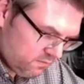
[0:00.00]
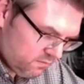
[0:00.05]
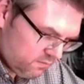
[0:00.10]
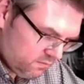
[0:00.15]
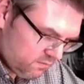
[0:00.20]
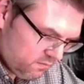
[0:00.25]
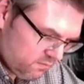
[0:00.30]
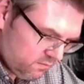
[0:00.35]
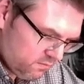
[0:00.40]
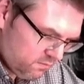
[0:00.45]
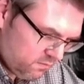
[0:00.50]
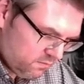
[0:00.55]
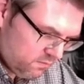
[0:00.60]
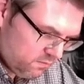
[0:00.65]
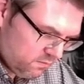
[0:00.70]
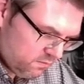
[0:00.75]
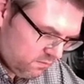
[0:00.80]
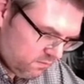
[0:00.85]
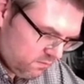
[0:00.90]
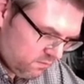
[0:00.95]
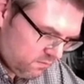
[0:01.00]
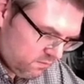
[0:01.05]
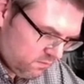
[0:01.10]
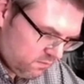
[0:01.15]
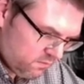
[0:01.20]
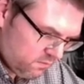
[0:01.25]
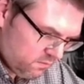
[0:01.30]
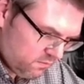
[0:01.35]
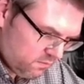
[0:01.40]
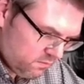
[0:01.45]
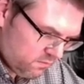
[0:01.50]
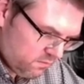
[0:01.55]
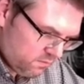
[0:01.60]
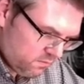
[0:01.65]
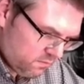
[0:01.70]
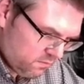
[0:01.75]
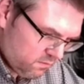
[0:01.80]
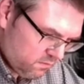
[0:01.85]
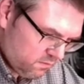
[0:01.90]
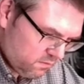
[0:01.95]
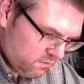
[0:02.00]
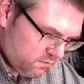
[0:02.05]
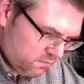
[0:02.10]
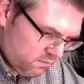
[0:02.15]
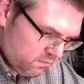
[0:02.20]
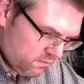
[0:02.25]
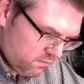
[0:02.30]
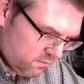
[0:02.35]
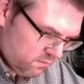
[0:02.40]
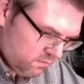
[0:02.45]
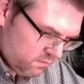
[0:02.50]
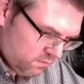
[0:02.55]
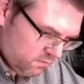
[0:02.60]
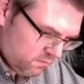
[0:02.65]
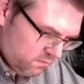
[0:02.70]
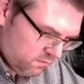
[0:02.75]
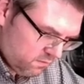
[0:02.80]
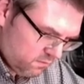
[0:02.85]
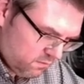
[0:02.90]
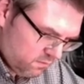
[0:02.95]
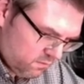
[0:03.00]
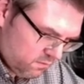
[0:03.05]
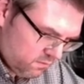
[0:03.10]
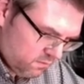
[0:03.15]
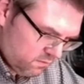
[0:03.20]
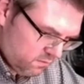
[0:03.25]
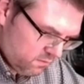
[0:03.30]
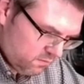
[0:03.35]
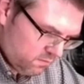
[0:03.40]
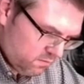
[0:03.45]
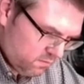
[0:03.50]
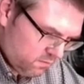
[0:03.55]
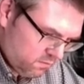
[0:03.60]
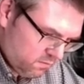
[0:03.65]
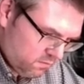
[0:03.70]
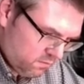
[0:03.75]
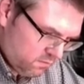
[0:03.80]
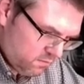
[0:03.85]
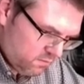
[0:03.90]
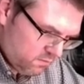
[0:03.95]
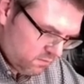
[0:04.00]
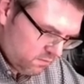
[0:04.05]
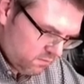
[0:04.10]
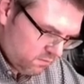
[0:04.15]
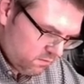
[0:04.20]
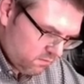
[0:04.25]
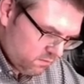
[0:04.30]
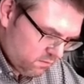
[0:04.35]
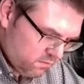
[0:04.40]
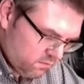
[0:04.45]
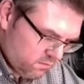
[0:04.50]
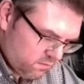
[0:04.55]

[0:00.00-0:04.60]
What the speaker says: (silence)